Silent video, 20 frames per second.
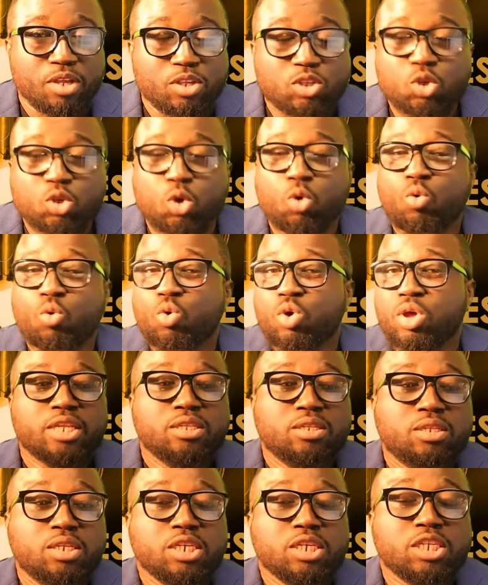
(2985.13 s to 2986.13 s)
So
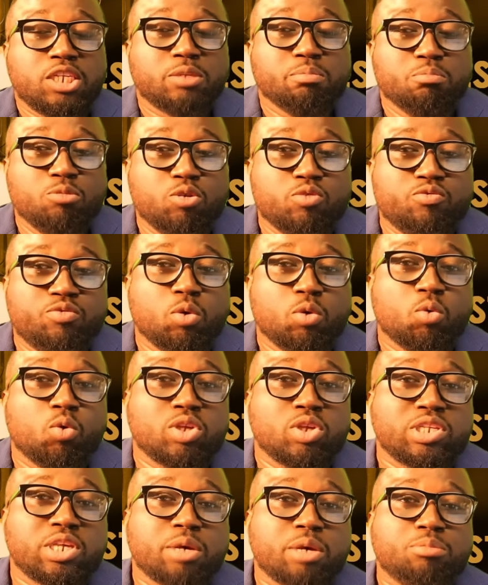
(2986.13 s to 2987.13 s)
this movie
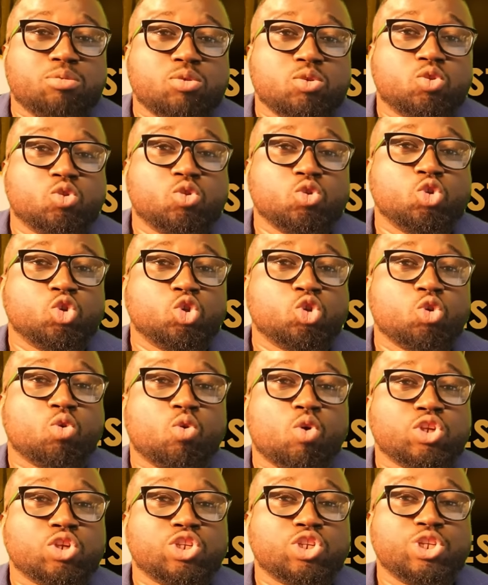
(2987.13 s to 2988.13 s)
was able to
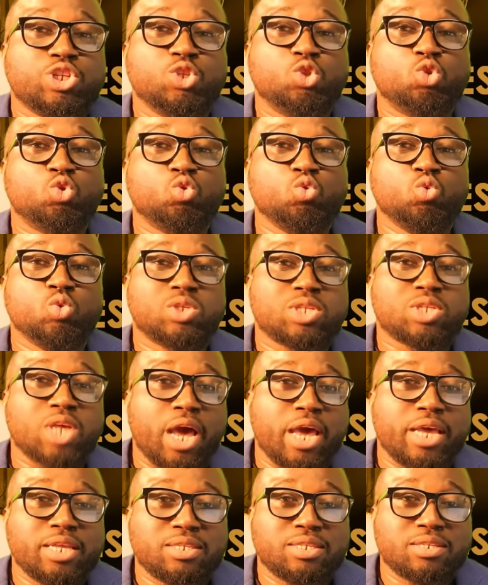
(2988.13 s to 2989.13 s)
show us the two
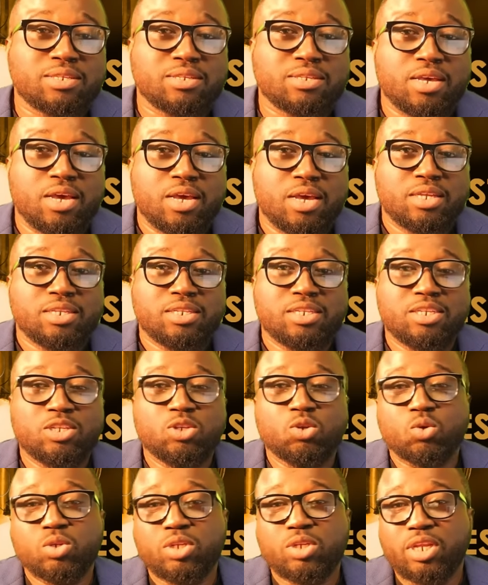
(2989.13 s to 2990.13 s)
sides. You
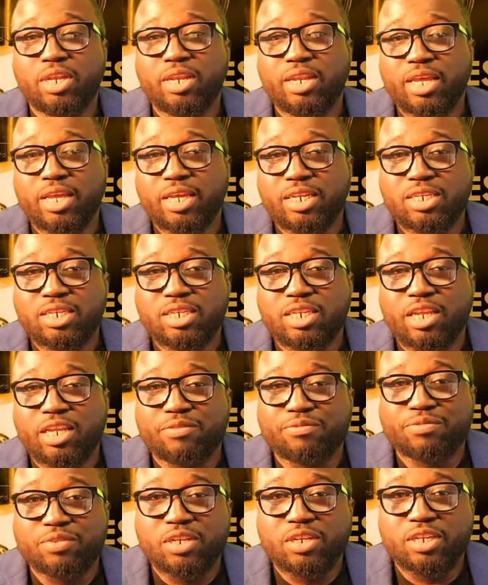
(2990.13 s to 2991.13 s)
know, the lady
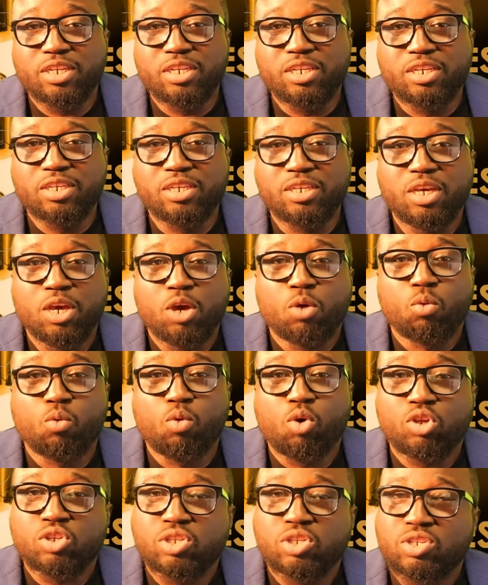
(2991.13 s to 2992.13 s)
definitely
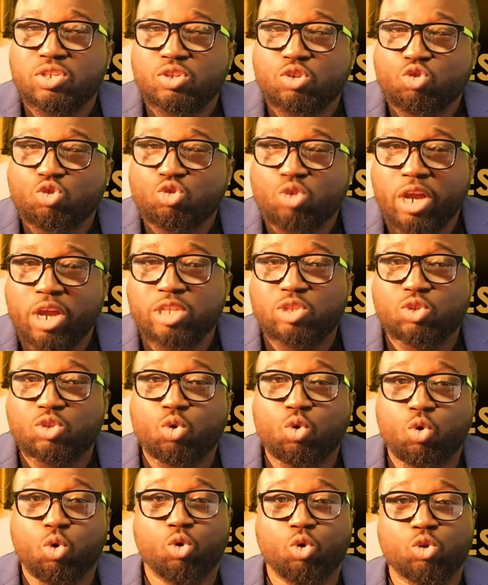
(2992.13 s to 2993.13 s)
was trying to
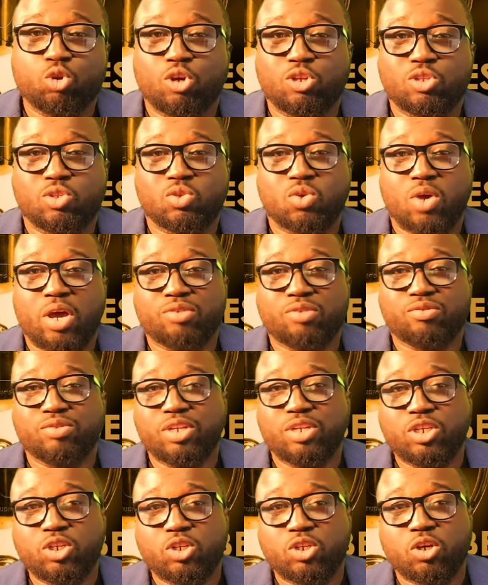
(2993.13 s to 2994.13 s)
hold on to her
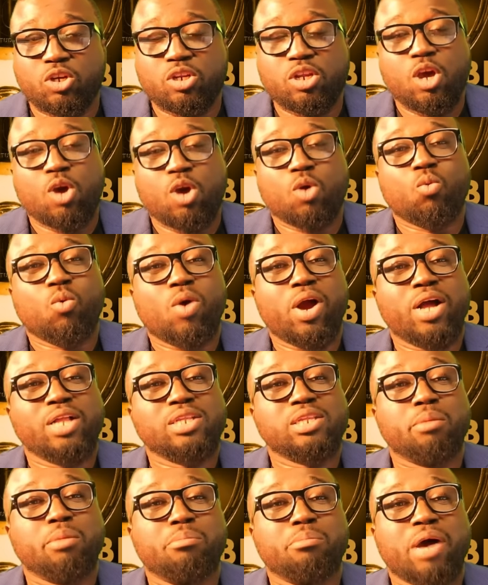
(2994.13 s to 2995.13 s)
religion,
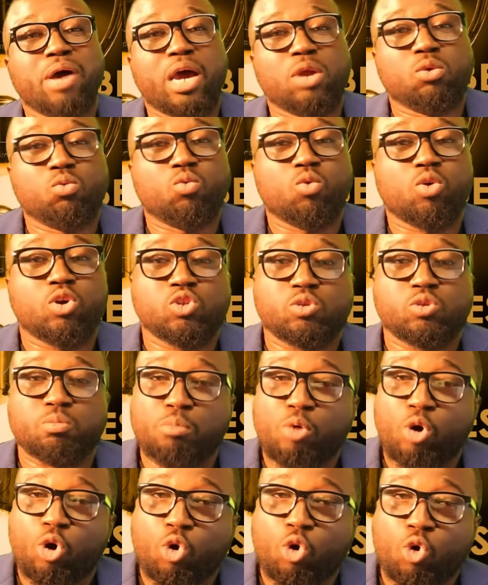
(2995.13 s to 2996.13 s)
while the man was
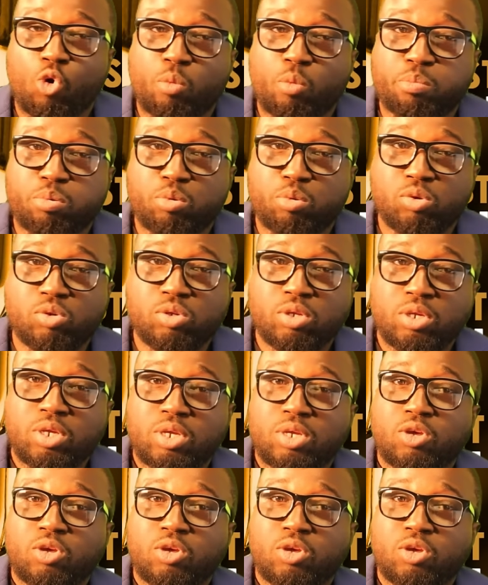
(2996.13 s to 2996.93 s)
more open.